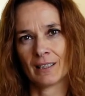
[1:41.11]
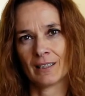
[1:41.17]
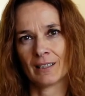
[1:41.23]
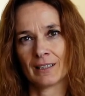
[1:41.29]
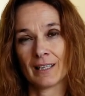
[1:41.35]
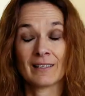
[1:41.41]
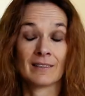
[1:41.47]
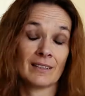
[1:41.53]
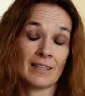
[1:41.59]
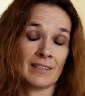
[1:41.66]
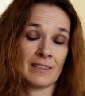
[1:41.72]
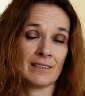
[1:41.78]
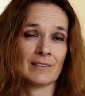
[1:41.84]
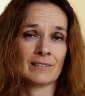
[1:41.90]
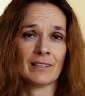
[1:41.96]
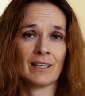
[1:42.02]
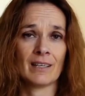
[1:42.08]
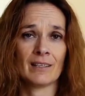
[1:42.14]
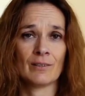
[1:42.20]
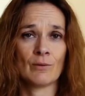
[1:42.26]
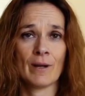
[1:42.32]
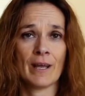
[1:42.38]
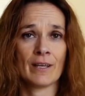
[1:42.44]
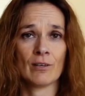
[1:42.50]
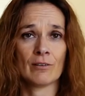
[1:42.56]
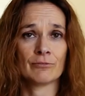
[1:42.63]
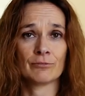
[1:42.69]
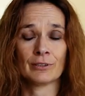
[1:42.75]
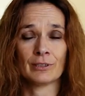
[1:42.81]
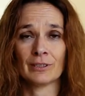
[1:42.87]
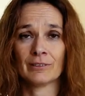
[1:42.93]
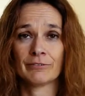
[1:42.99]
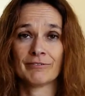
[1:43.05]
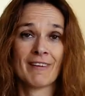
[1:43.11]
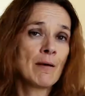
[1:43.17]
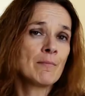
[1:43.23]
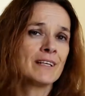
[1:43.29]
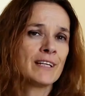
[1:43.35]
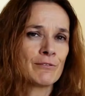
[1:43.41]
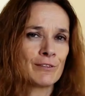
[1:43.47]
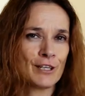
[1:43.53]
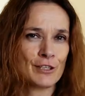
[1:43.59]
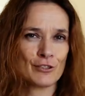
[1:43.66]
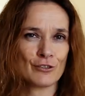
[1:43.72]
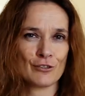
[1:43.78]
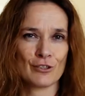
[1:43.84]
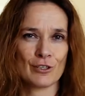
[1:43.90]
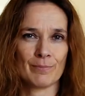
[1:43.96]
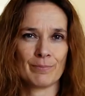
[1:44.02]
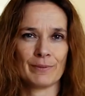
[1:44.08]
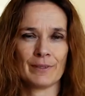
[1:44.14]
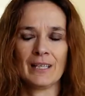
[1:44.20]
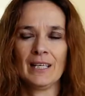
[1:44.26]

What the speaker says: in the way of family relationship,